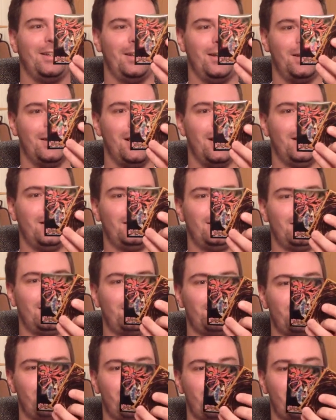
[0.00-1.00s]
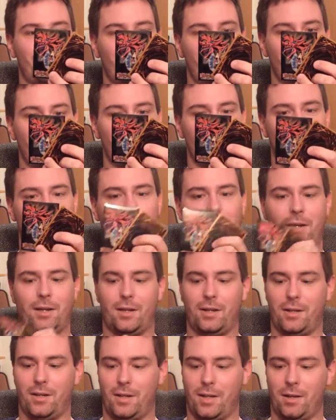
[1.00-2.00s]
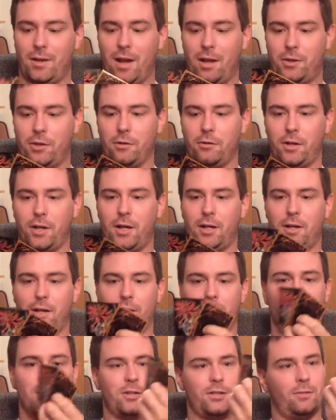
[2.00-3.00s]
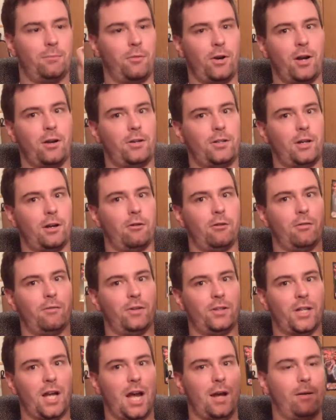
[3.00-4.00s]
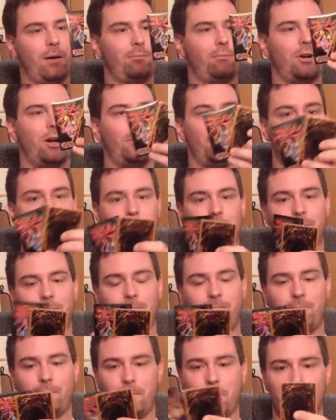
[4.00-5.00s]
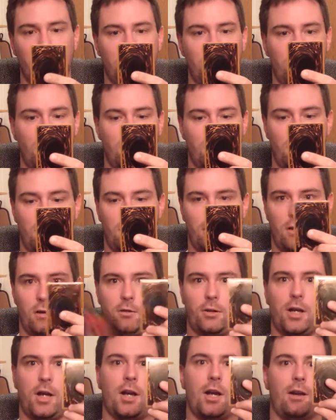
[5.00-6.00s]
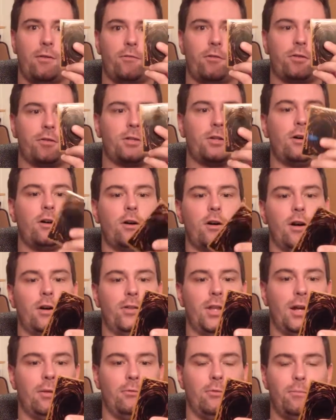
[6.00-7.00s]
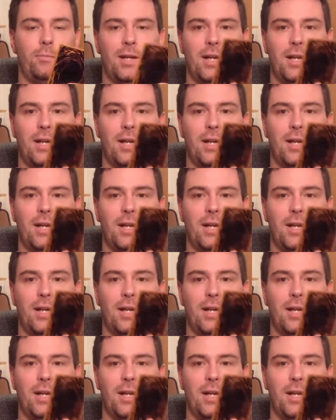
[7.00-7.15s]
yeah. But uh, yeah, they'll get uh, some wear and tear over time. I promise you. Okay, first card that will